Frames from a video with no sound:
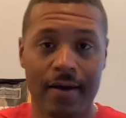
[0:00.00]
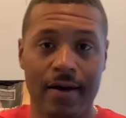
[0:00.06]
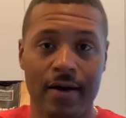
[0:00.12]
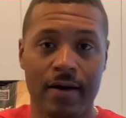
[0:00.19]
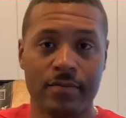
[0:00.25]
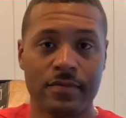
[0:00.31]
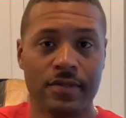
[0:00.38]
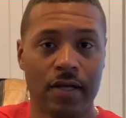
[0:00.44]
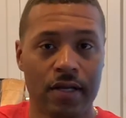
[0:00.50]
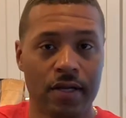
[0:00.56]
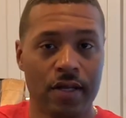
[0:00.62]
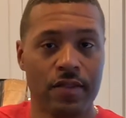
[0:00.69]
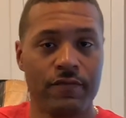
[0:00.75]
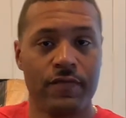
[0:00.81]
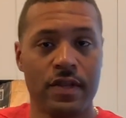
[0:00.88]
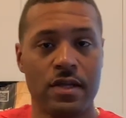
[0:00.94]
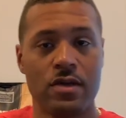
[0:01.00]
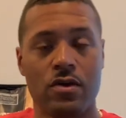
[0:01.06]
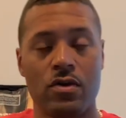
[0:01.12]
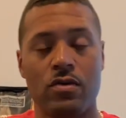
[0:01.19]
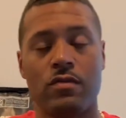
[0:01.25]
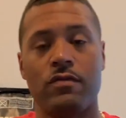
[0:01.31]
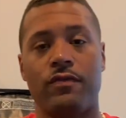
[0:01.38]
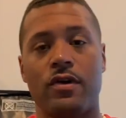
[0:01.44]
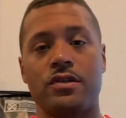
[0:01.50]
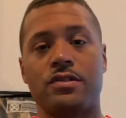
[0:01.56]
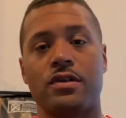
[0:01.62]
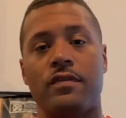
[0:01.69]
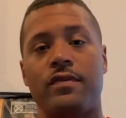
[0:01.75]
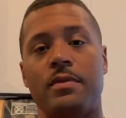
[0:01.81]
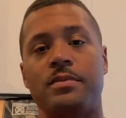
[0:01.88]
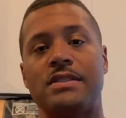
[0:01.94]
Another video. First
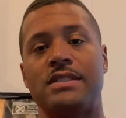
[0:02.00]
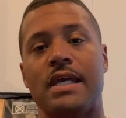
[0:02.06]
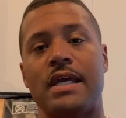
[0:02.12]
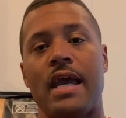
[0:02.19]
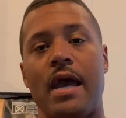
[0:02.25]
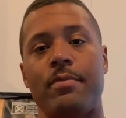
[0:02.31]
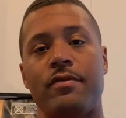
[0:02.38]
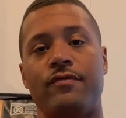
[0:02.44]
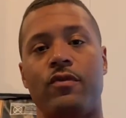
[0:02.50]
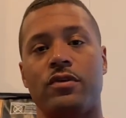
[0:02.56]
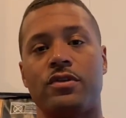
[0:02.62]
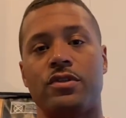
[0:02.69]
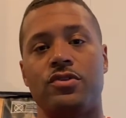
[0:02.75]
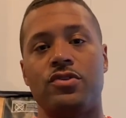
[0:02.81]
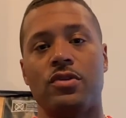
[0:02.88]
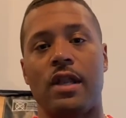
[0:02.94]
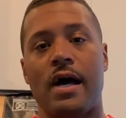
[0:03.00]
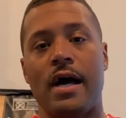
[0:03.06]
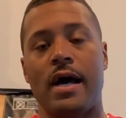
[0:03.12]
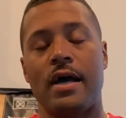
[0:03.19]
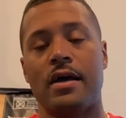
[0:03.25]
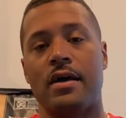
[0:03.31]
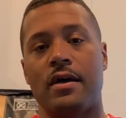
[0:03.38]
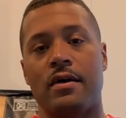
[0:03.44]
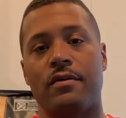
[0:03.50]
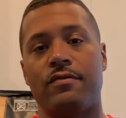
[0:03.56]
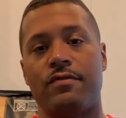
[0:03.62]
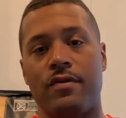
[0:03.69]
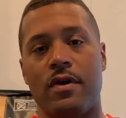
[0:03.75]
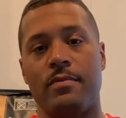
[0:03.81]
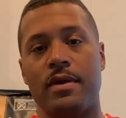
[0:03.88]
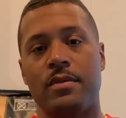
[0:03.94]
off, let me say happy 4th of July
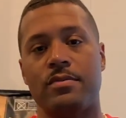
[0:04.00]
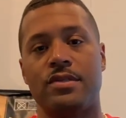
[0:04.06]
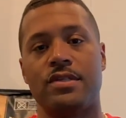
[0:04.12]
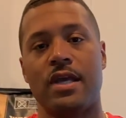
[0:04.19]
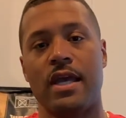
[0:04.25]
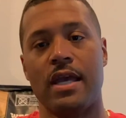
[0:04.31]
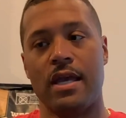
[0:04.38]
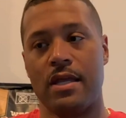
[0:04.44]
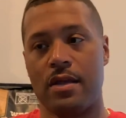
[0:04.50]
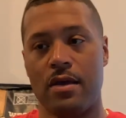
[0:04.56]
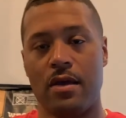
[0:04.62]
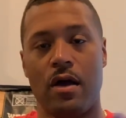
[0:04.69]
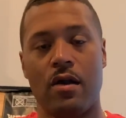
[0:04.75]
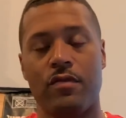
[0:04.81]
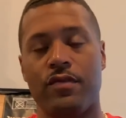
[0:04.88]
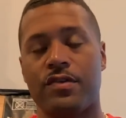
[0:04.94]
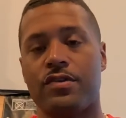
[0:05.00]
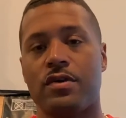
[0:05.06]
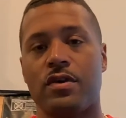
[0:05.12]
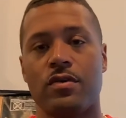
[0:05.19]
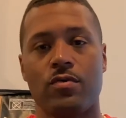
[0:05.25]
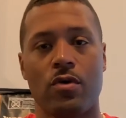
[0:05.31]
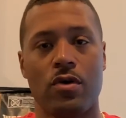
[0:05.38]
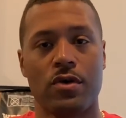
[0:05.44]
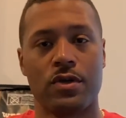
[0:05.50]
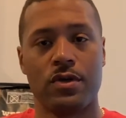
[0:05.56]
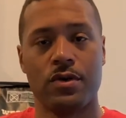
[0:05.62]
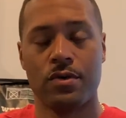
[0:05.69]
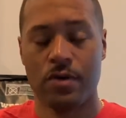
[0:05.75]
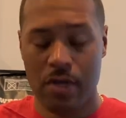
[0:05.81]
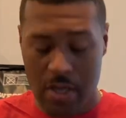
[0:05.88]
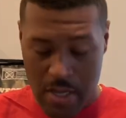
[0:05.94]
from MJ and all of us here at Royal
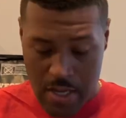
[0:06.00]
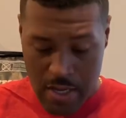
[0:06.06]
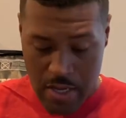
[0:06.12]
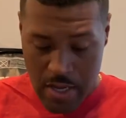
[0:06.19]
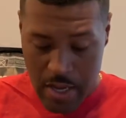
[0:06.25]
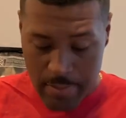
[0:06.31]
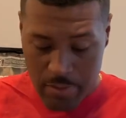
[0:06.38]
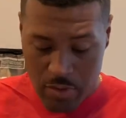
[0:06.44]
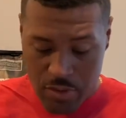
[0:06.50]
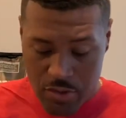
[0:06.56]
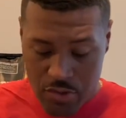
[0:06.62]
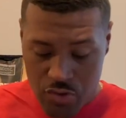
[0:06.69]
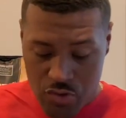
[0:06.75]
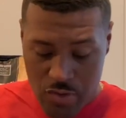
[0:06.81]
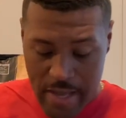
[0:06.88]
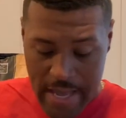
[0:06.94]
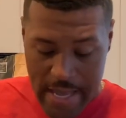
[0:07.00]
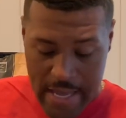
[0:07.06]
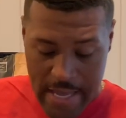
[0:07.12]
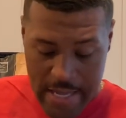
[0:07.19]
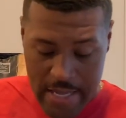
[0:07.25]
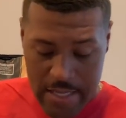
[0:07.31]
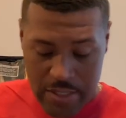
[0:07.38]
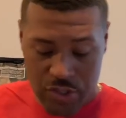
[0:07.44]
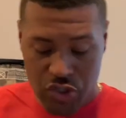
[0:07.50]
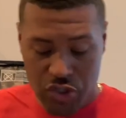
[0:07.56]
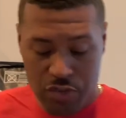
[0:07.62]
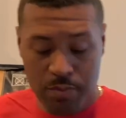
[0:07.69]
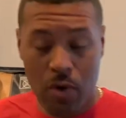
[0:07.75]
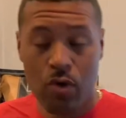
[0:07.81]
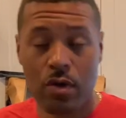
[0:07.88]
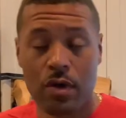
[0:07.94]
Q. I'm going to do a
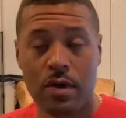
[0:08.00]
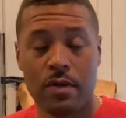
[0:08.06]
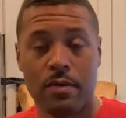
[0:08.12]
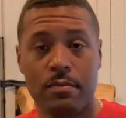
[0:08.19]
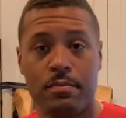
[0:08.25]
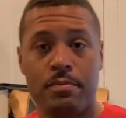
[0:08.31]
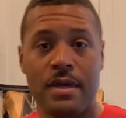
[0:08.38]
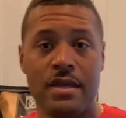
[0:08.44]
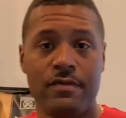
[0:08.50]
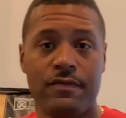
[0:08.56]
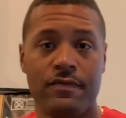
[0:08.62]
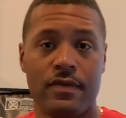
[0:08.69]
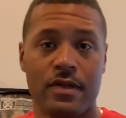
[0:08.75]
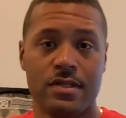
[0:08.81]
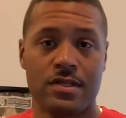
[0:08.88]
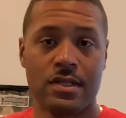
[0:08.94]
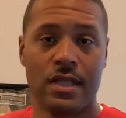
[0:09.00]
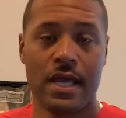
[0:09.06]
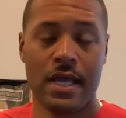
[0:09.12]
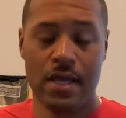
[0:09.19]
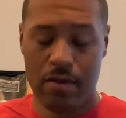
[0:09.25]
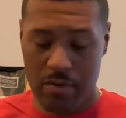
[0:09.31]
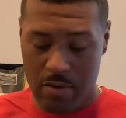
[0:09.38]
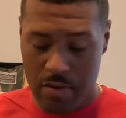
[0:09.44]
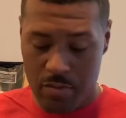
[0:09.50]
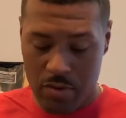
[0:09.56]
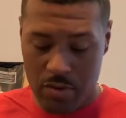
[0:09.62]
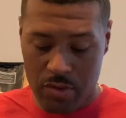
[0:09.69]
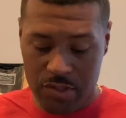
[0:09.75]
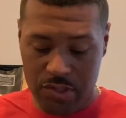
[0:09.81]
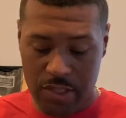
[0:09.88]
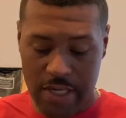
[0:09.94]
smoked beef today, and we're
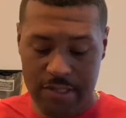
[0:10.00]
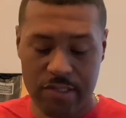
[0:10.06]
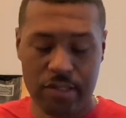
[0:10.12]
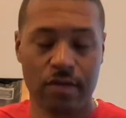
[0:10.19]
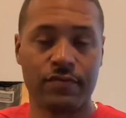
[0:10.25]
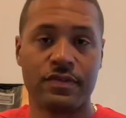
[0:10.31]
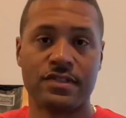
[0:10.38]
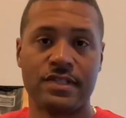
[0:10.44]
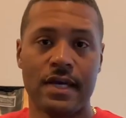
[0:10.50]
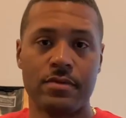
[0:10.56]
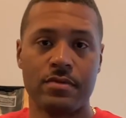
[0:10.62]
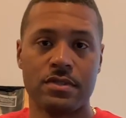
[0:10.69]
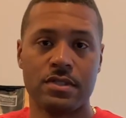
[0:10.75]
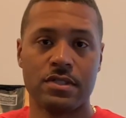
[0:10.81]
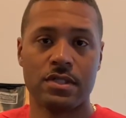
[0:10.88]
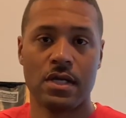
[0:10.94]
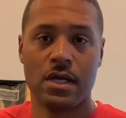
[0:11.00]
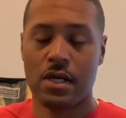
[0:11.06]
going to slice it up for sandwiches.